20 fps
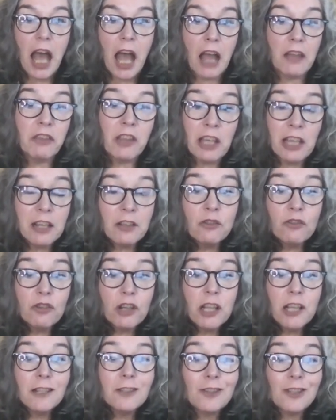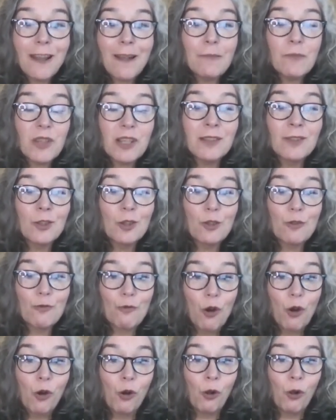I think he's really stepped into the
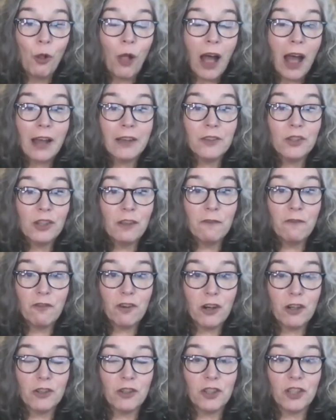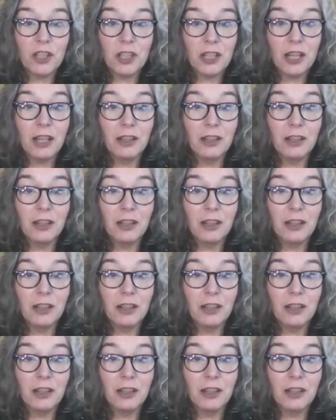role as the first